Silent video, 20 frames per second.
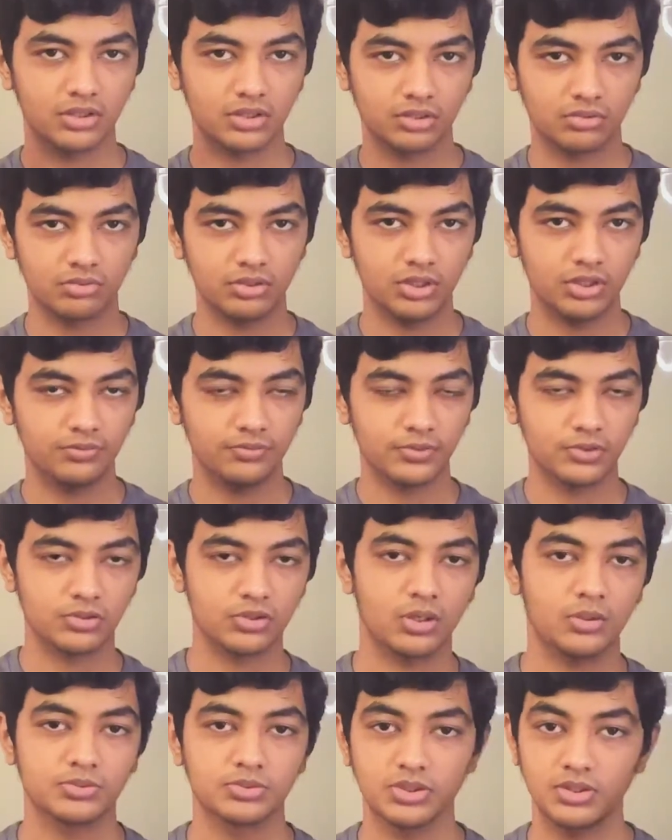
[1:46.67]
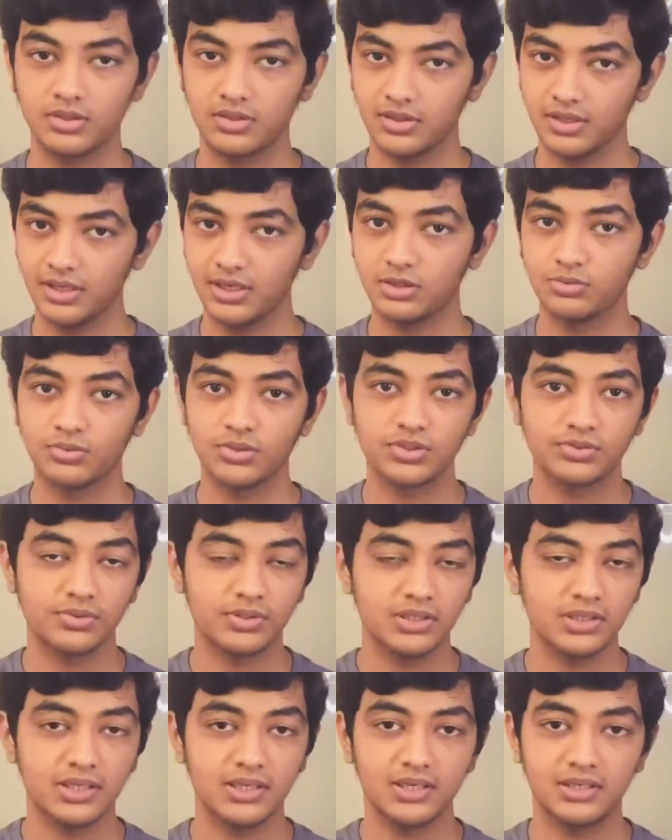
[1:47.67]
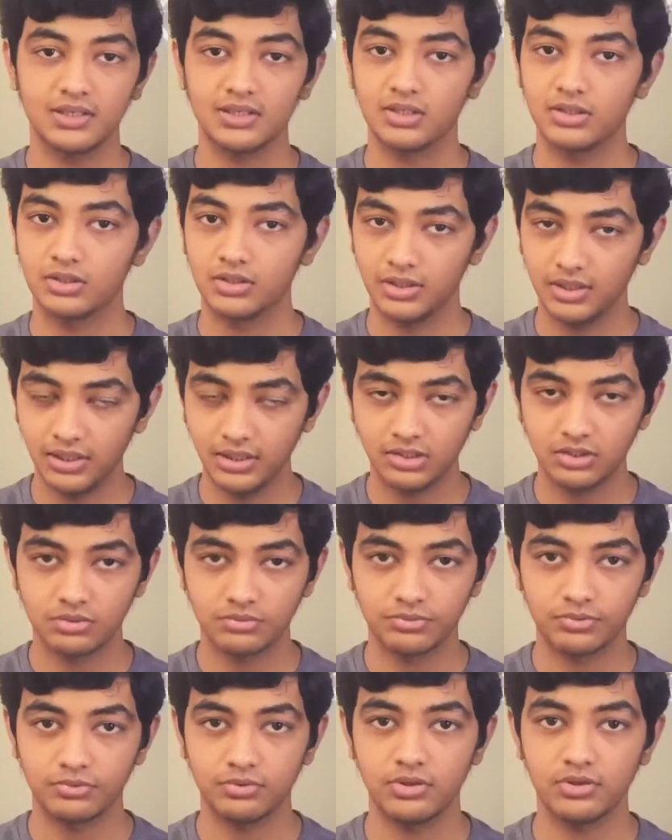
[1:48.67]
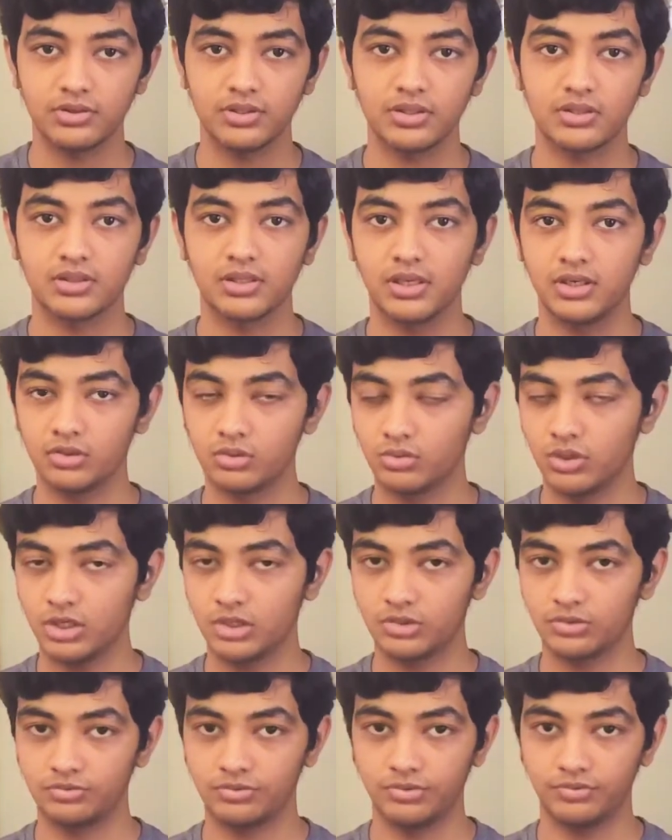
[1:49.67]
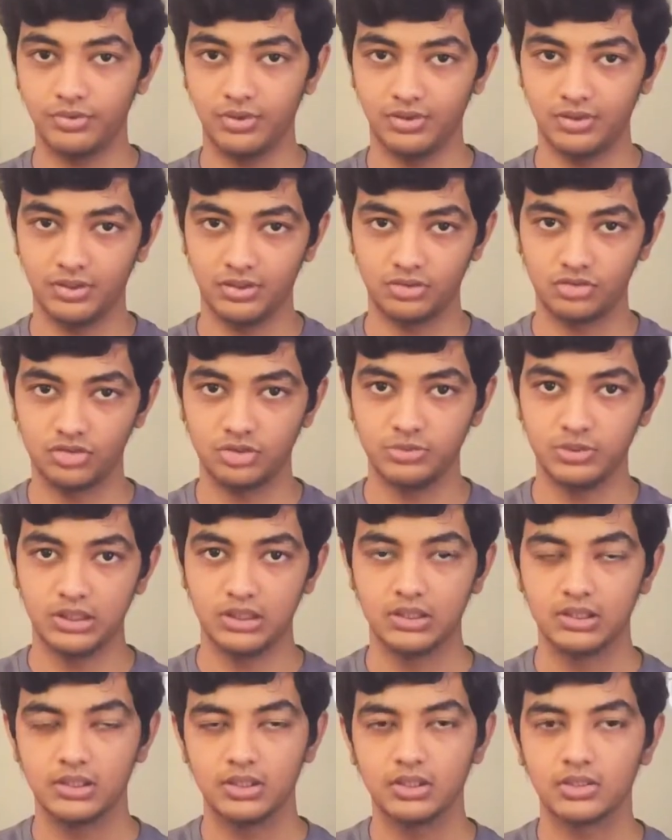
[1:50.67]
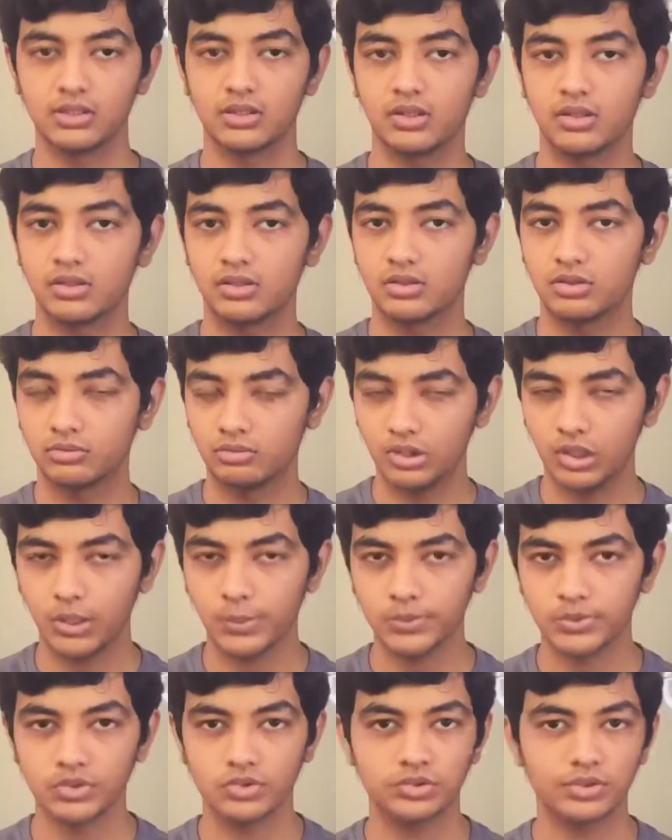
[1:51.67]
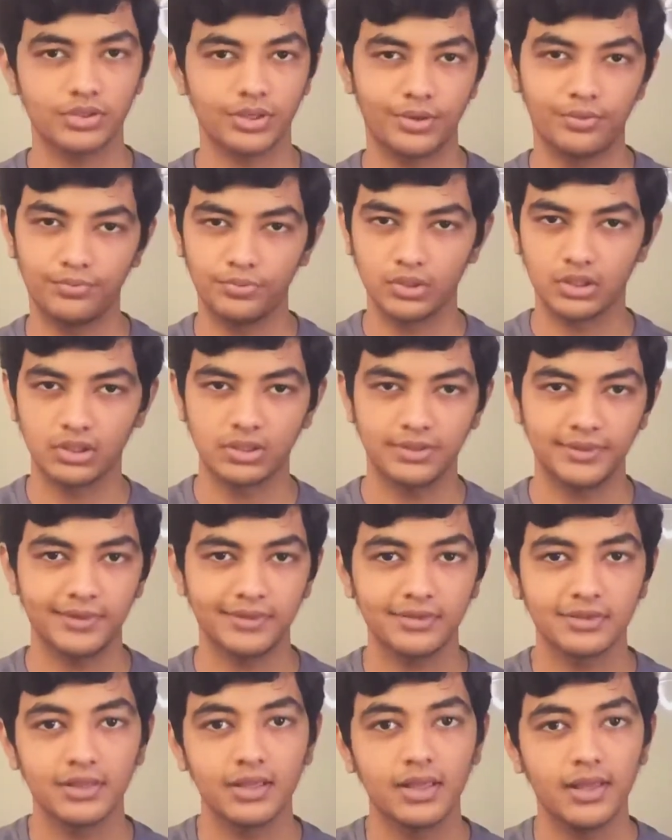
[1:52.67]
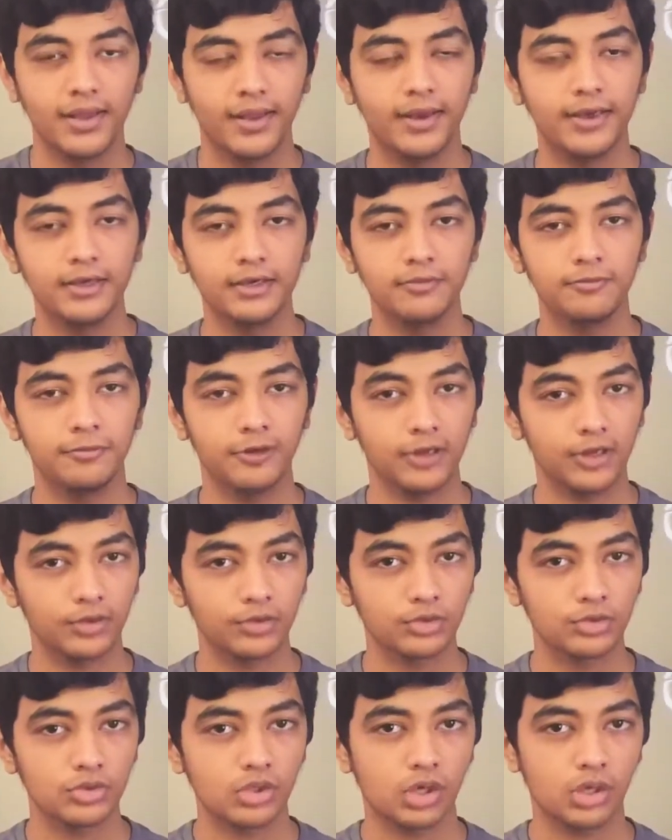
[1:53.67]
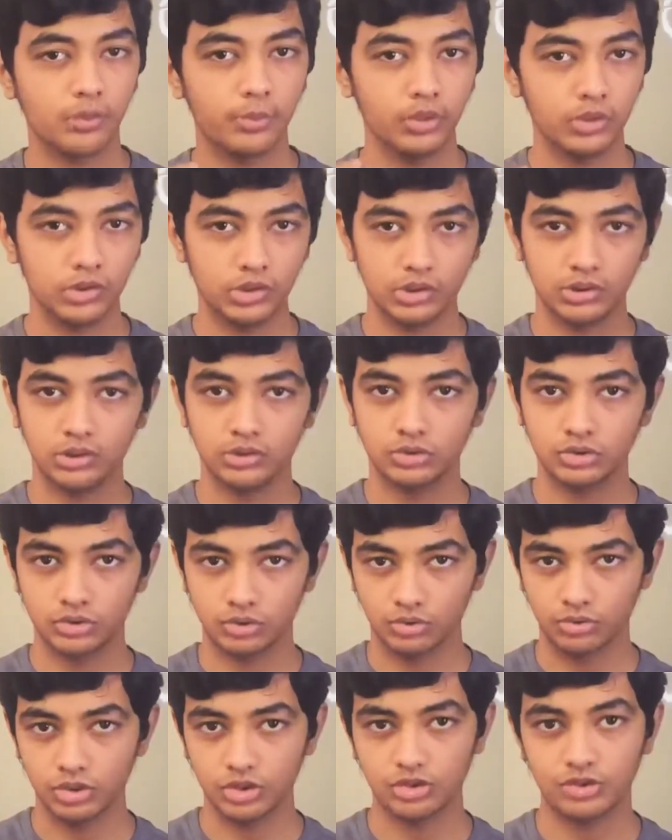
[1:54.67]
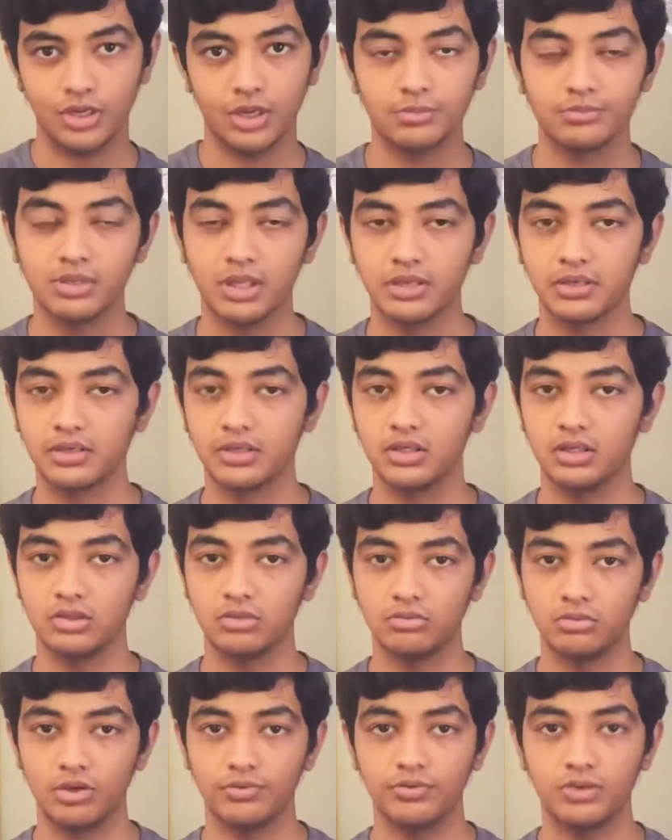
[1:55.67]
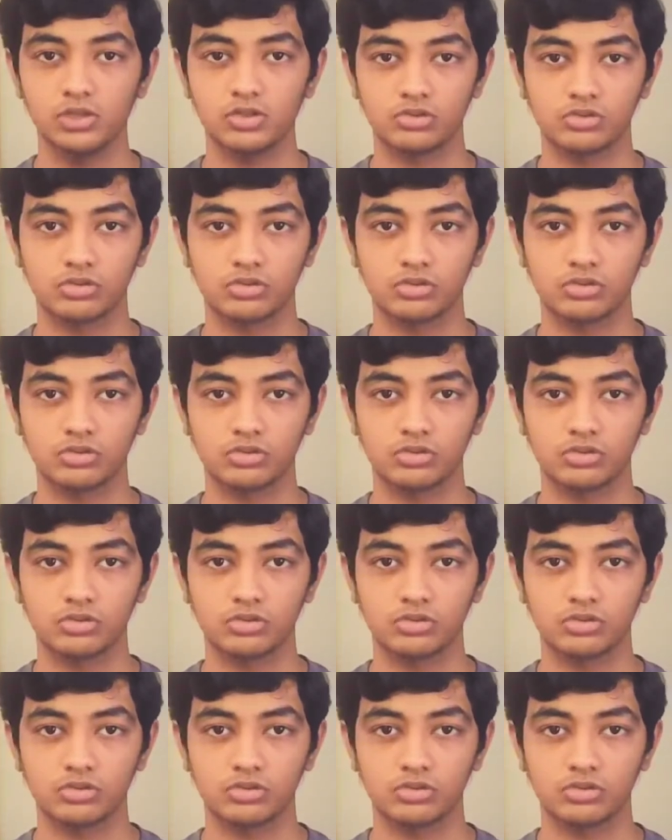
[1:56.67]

the three different options: 8128, 8256, and 12 to 56 GB. These three options are really nice. And if I have to talk about the storage type, then it is UFS